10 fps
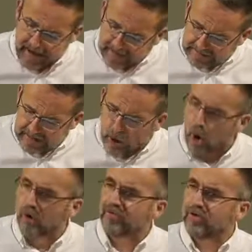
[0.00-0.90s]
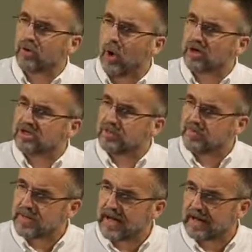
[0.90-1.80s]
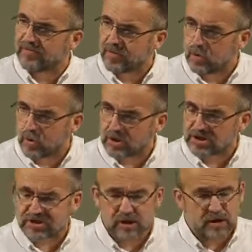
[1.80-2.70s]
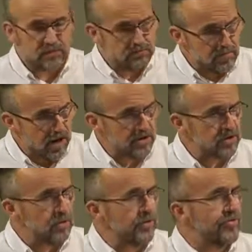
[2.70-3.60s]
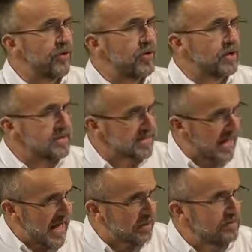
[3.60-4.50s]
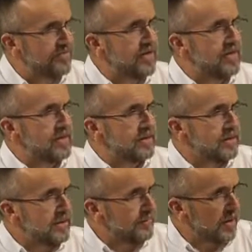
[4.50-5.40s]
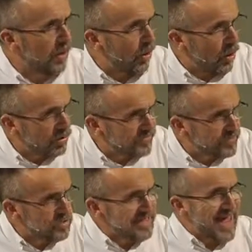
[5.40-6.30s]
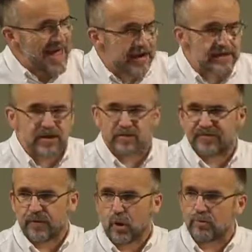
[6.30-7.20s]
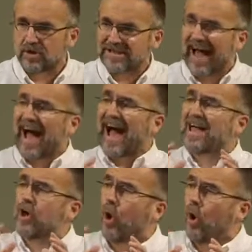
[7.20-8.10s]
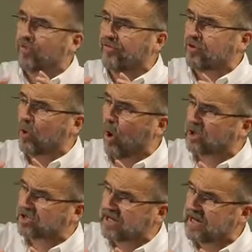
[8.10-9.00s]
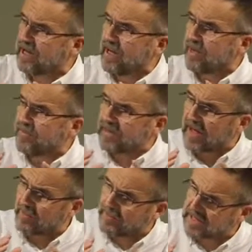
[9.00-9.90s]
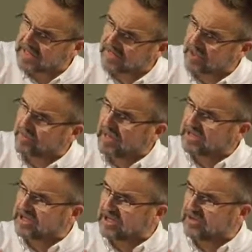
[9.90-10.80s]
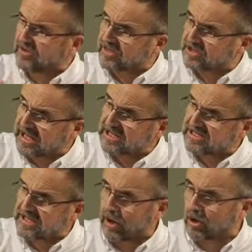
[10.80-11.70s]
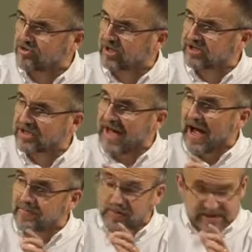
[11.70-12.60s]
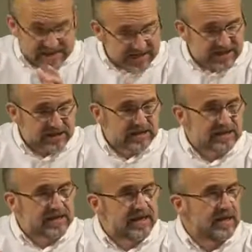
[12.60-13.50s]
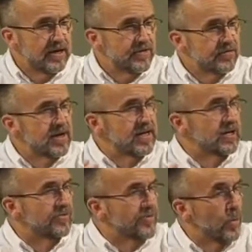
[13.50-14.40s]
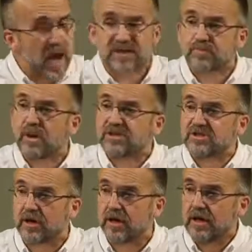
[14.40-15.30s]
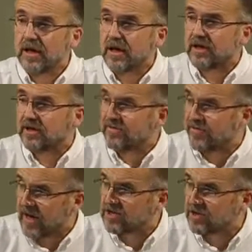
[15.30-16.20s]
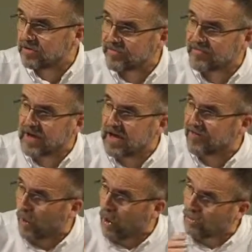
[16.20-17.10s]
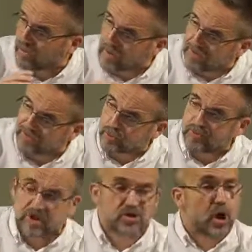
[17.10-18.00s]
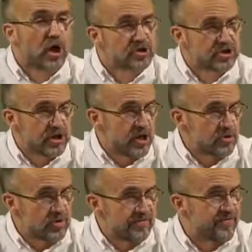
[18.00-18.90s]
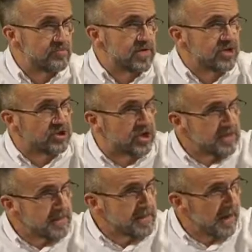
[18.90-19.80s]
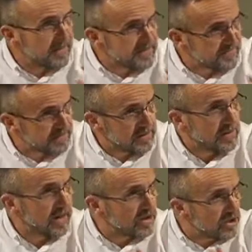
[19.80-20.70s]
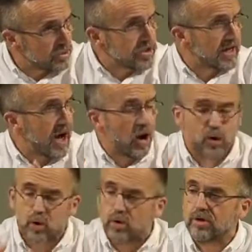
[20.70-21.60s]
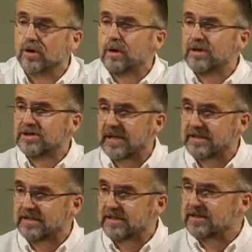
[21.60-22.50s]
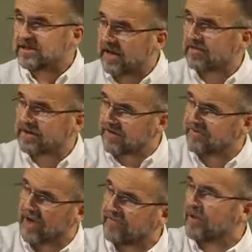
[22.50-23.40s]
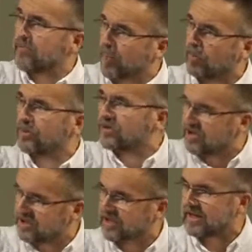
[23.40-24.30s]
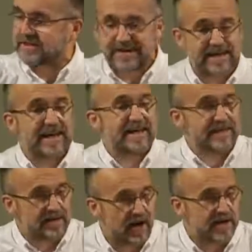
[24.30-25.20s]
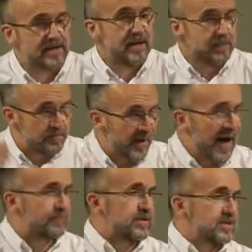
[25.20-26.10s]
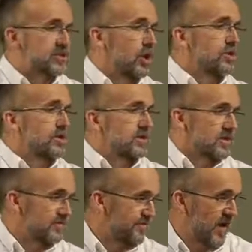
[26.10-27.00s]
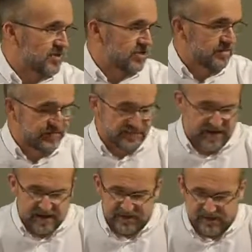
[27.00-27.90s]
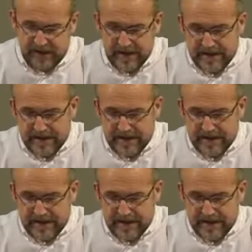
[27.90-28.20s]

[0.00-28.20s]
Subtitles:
Early orthodoxy being, of course, Martin Luther and Calvin and all of those early reformers. High orthodoxy being that period that brings us into the 1600s and particularly the writing of the Westminster Confession of Faith all the way through the Dutch Reformation and even including our own 1677 published in 1689, Baptist London Confession of Faith.